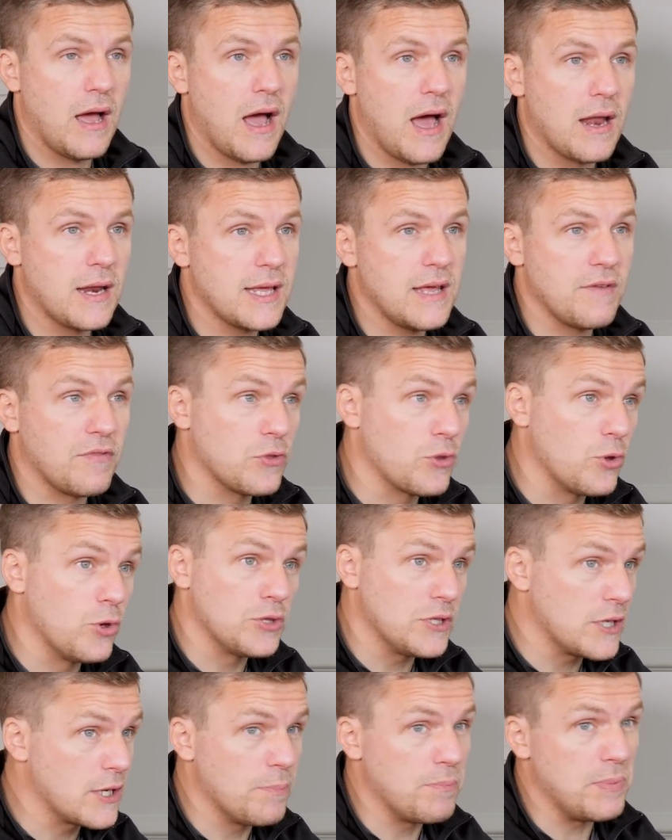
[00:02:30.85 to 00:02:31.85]
And I even
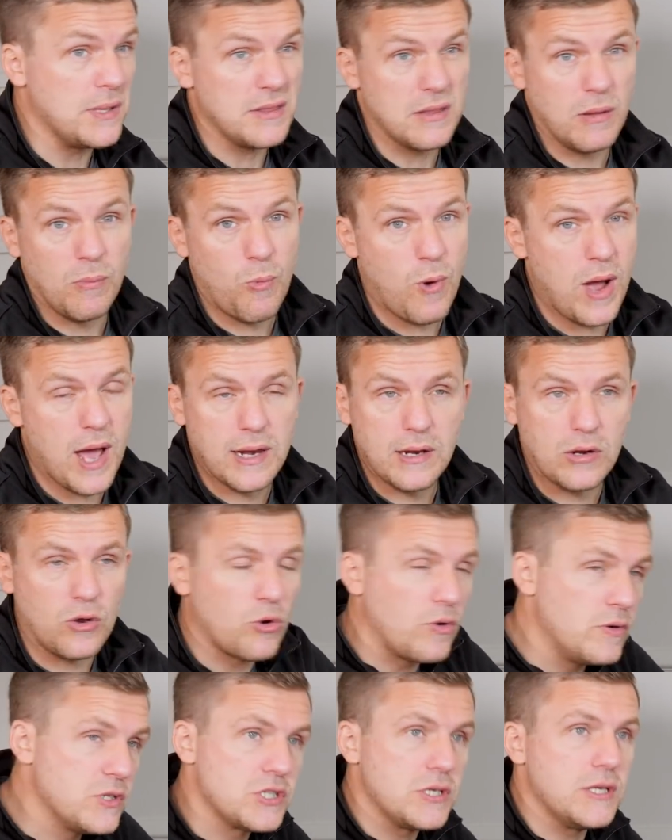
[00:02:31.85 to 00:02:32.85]
thought they could beat them well
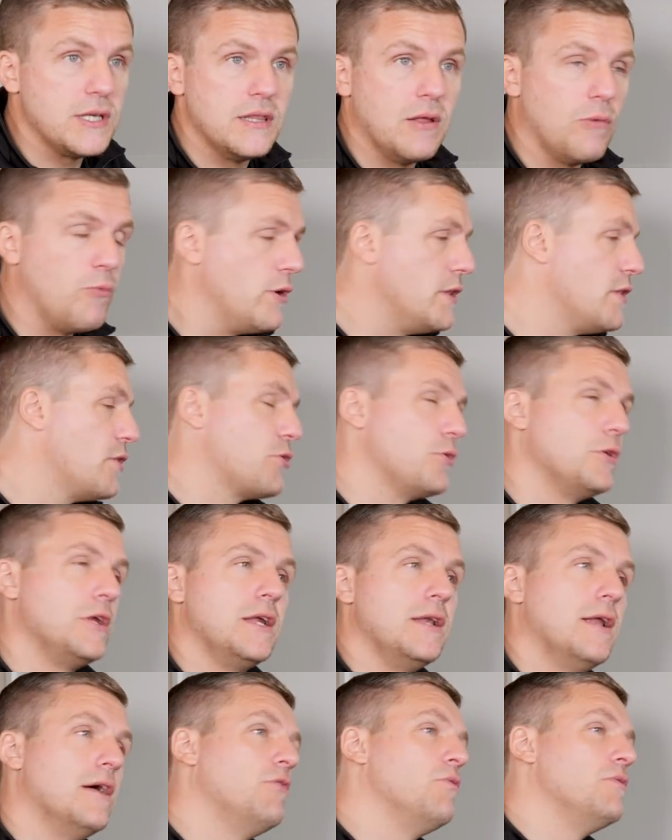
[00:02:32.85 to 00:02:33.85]
enough. We've seen them win
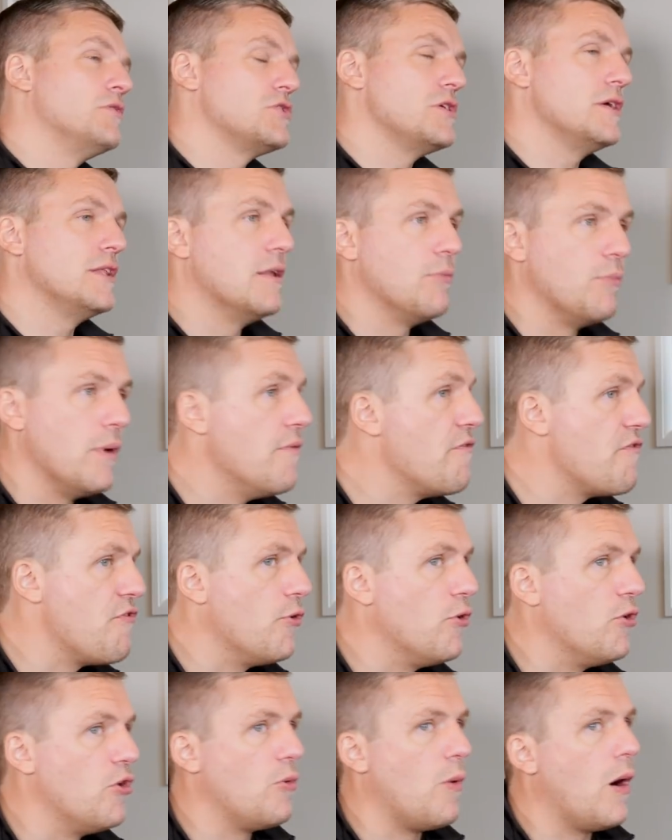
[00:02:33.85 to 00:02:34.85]
3-0, we've seen them win
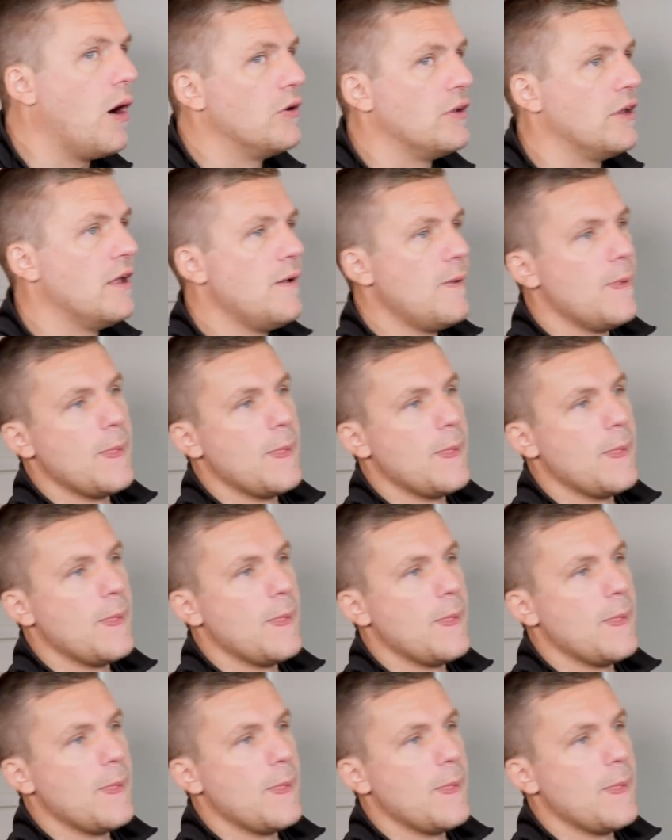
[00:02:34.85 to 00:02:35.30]
4-1.